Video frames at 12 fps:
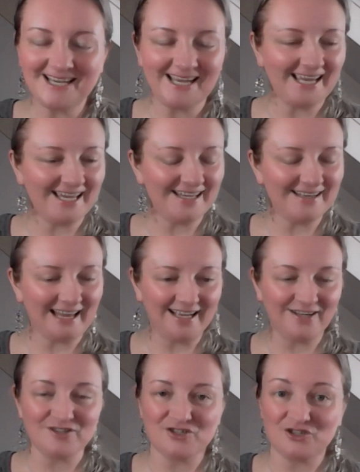And I
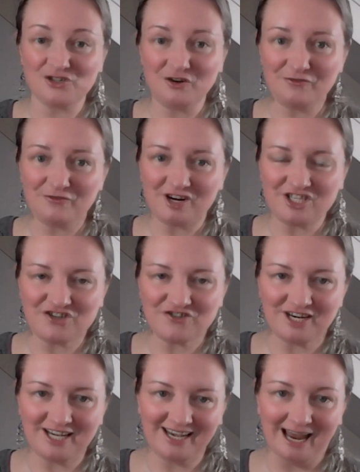got so
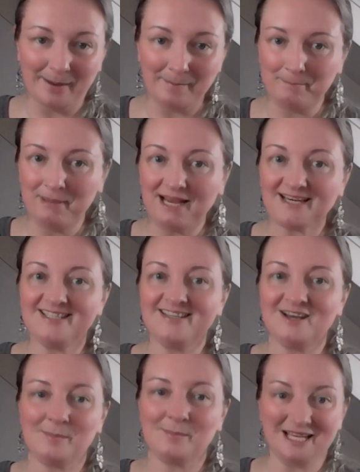frustrated. I picked it
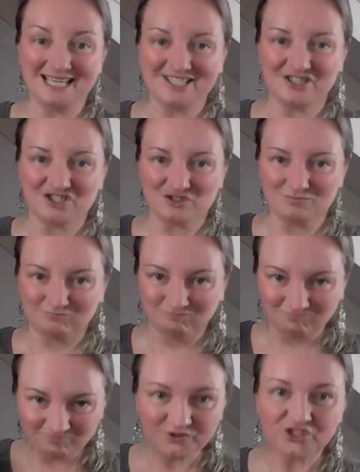up and I just
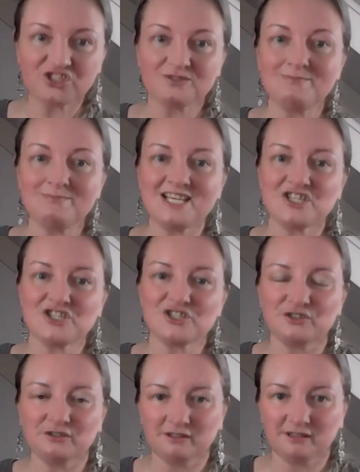smashed
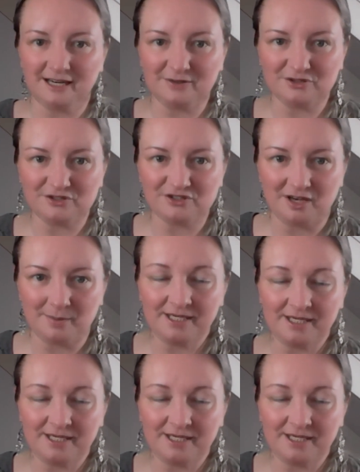it on the countertop.